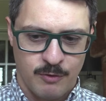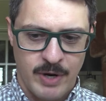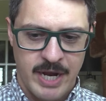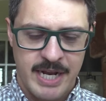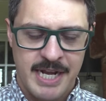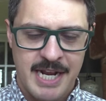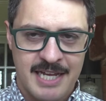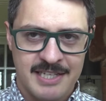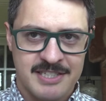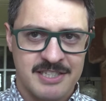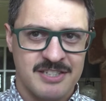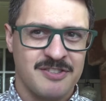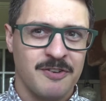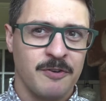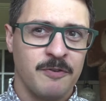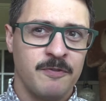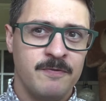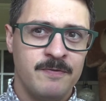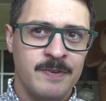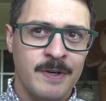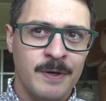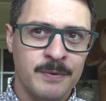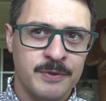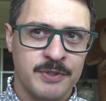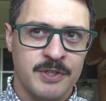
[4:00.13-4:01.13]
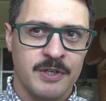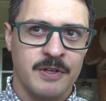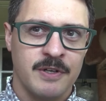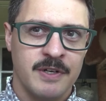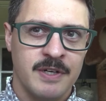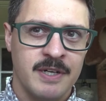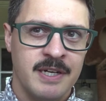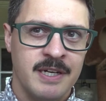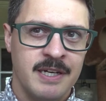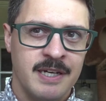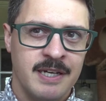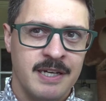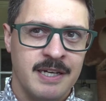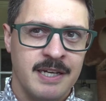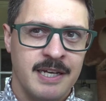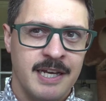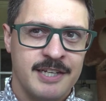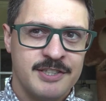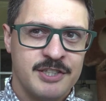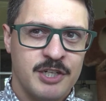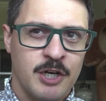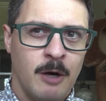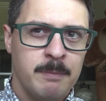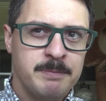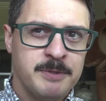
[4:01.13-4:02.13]
great as a filter
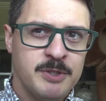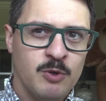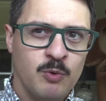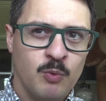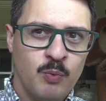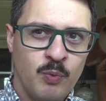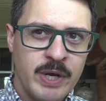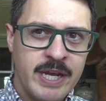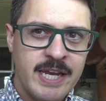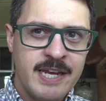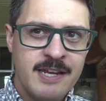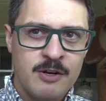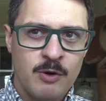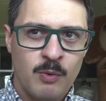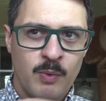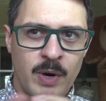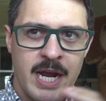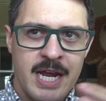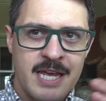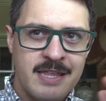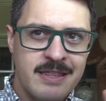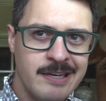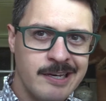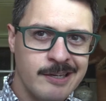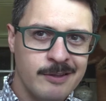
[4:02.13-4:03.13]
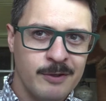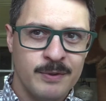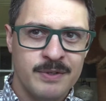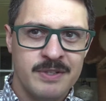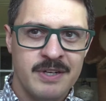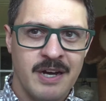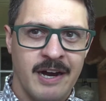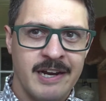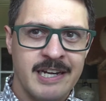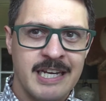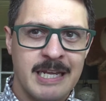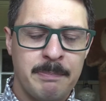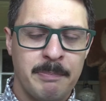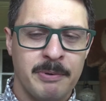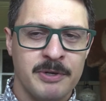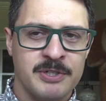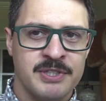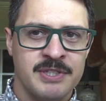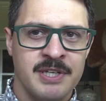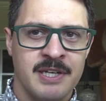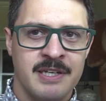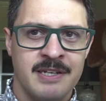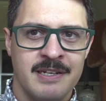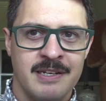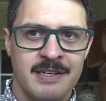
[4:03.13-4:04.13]
is it helps you weed away the other
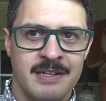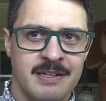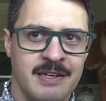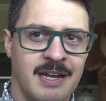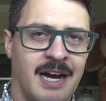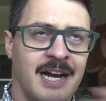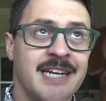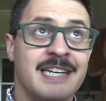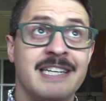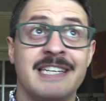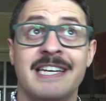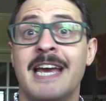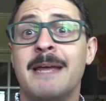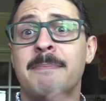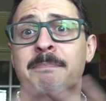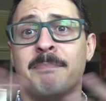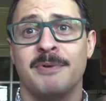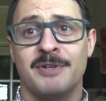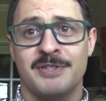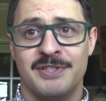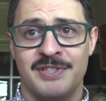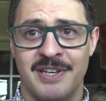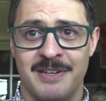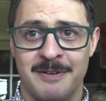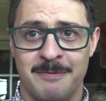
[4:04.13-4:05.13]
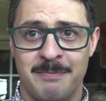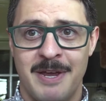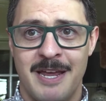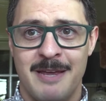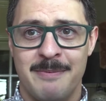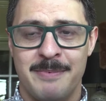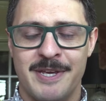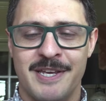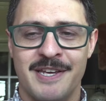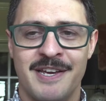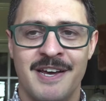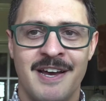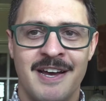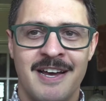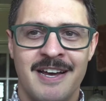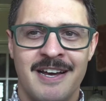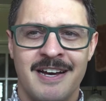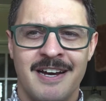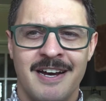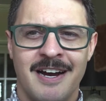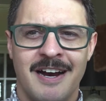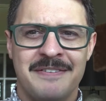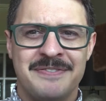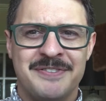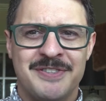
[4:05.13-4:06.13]
90%, 98% maybe,
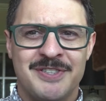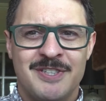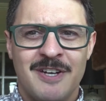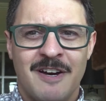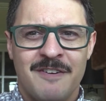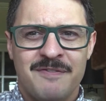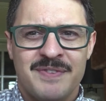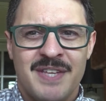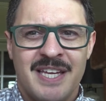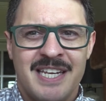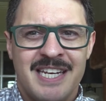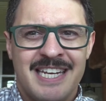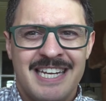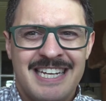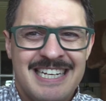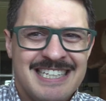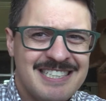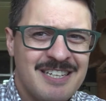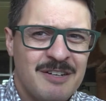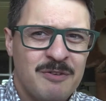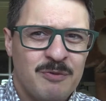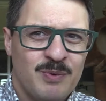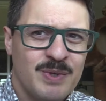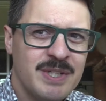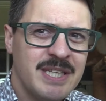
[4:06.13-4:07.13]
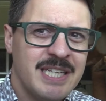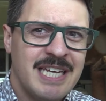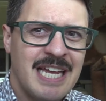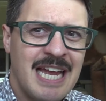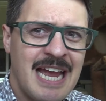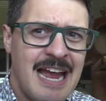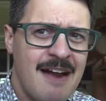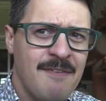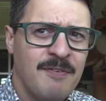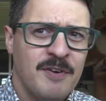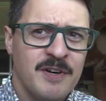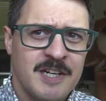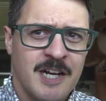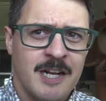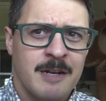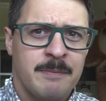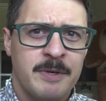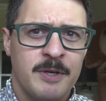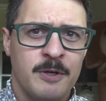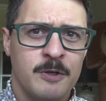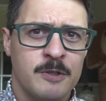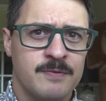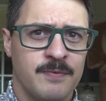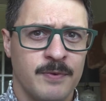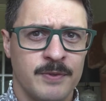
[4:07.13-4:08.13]
of stuff that isn't really ever going to
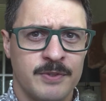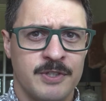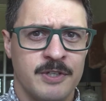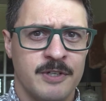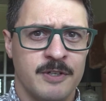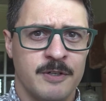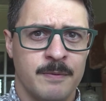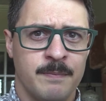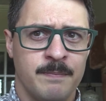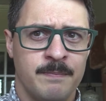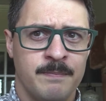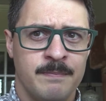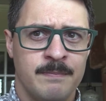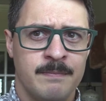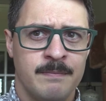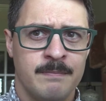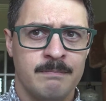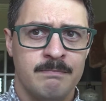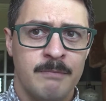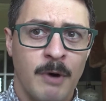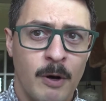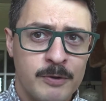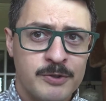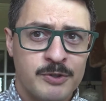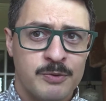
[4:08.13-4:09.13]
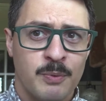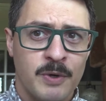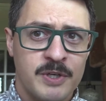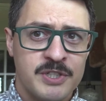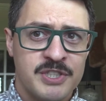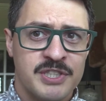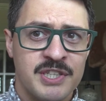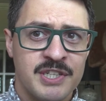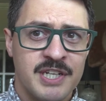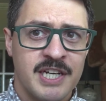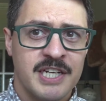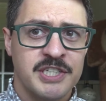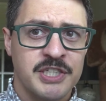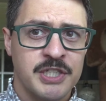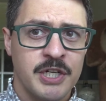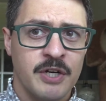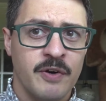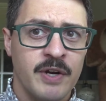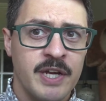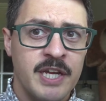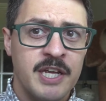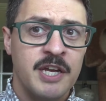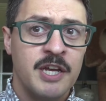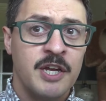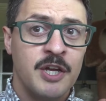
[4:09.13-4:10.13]
be useful to you. Most words in the
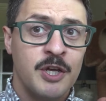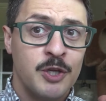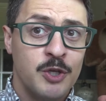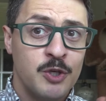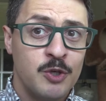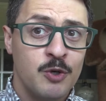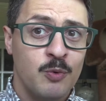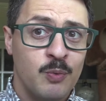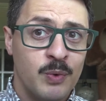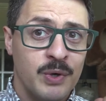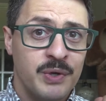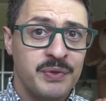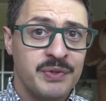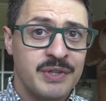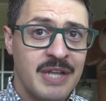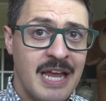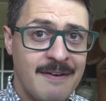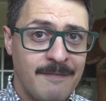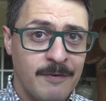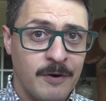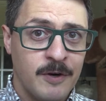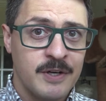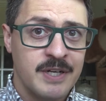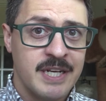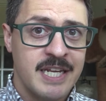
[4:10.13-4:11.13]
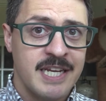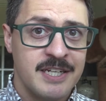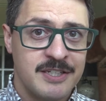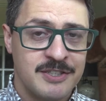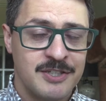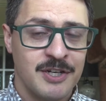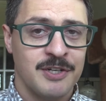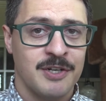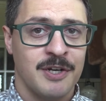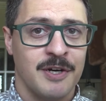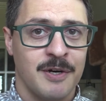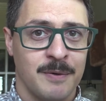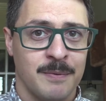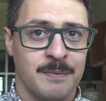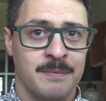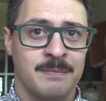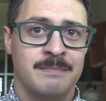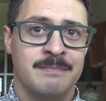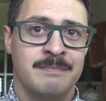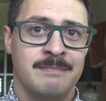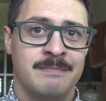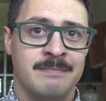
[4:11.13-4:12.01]
dictionary, you will never need to know,